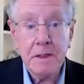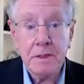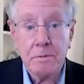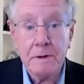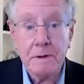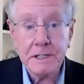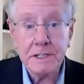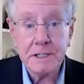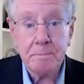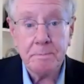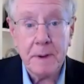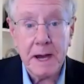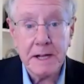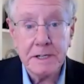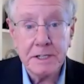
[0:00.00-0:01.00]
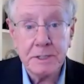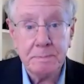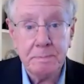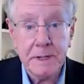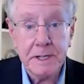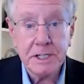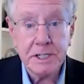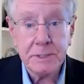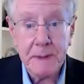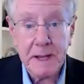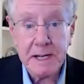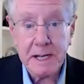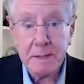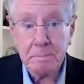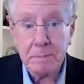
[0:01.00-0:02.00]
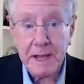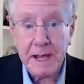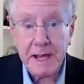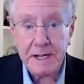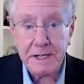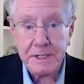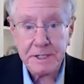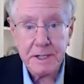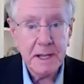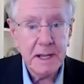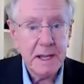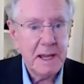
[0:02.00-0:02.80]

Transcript: the rest of Biden's binge spending plans.